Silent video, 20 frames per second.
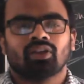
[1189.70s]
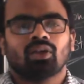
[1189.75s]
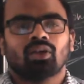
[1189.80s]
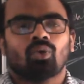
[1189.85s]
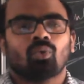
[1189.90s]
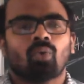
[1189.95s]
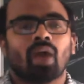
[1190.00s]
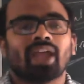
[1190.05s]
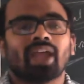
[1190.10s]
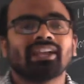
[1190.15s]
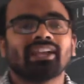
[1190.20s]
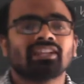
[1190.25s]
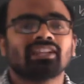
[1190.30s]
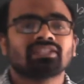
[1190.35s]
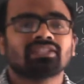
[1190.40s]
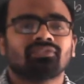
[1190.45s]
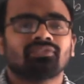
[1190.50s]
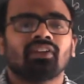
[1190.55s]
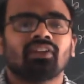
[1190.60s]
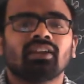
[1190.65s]
Why it is
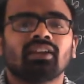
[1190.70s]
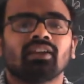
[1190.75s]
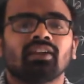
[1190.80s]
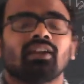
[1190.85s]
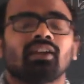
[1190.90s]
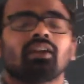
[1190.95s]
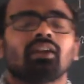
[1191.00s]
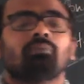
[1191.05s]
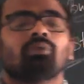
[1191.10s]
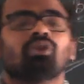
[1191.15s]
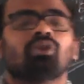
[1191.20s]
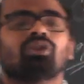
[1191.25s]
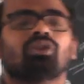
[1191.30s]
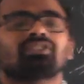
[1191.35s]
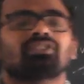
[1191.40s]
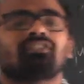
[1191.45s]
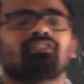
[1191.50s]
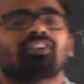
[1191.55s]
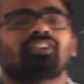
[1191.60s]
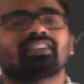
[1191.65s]
filled? Because
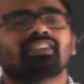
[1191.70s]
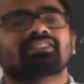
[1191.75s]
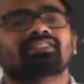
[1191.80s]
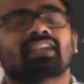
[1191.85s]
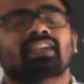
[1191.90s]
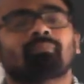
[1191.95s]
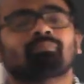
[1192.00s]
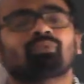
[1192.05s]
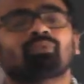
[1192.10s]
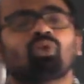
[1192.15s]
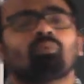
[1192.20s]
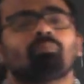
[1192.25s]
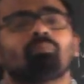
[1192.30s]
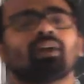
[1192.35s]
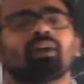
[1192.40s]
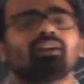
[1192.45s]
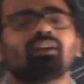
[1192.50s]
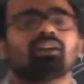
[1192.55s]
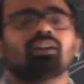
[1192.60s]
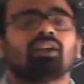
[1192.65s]
if it is kept
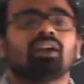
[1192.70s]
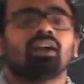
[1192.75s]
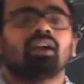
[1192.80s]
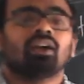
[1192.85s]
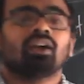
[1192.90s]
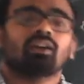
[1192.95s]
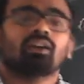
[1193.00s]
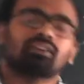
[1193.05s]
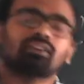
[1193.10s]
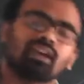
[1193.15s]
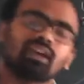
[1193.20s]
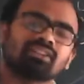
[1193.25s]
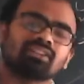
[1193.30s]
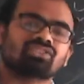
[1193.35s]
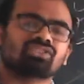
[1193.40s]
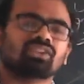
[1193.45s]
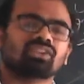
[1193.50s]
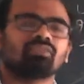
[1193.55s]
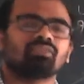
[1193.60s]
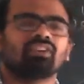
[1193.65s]
open,
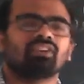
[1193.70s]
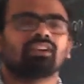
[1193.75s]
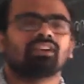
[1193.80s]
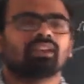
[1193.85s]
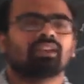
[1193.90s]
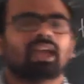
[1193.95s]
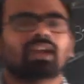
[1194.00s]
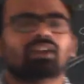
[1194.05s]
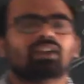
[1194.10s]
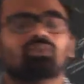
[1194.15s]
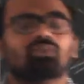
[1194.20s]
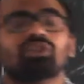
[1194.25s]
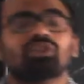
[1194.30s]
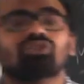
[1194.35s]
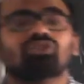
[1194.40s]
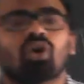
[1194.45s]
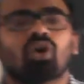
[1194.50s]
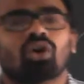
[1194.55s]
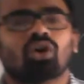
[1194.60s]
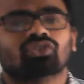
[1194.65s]
tungsten will react
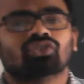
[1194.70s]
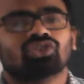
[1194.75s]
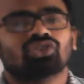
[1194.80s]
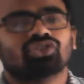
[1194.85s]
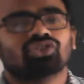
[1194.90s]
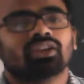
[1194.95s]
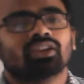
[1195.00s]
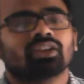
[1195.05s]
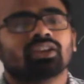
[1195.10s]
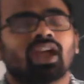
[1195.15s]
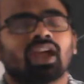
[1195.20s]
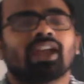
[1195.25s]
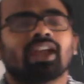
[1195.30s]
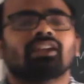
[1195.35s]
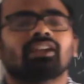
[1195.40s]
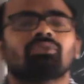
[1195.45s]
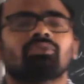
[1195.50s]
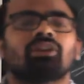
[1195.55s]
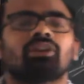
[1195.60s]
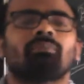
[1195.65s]
with oxygen and
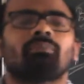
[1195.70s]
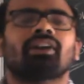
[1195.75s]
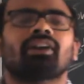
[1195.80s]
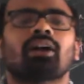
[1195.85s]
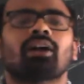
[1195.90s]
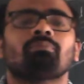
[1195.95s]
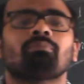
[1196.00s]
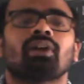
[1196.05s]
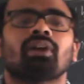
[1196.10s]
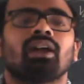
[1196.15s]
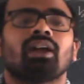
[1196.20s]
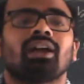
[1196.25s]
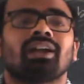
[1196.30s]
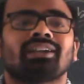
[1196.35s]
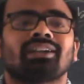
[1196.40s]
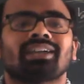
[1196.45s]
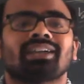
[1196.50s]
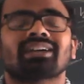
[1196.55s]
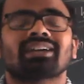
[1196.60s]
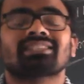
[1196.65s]
it will become
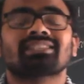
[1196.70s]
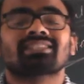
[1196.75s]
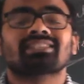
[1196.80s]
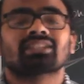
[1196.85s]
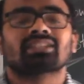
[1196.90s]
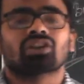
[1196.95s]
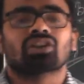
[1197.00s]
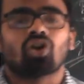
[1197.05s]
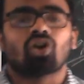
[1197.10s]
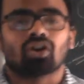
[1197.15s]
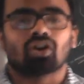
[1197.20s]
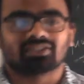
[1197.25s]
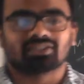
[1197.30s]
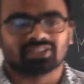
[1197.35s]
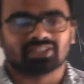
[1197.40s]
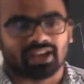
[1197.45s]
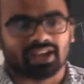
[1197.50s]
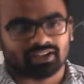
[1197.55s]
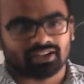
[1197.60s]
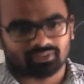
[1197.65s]
tungsten
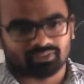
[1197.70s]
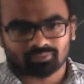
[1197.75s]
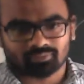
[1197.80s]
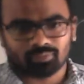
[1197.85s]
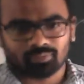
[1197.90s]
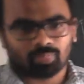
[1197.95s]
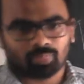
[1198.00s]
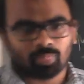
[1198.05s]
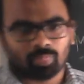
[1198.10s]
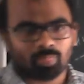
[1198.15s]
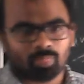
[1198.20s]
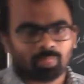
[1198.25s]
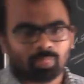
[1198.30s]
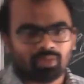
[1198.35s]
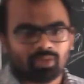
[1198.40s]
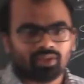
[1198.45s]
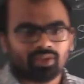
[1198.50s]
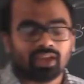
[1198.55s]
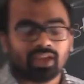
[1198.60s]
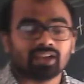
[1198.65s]
oxide.
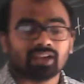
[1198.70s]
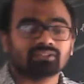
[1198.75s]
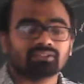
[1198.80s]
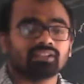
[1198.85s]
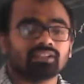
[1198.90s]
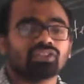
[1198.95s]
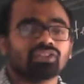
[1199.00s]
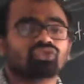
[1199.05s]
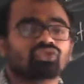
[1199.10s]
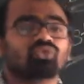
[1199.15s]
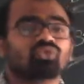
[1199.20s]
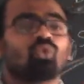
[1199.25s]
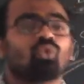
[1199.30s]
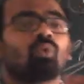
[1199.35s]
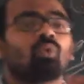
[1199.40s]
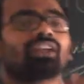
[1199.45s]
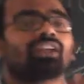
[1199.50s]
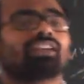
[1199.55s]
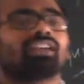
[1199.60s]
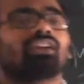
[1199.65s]
Hence there is no
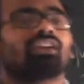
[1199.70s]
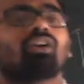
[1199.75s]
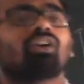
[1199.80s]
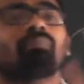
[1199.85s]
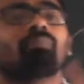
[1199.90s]
working of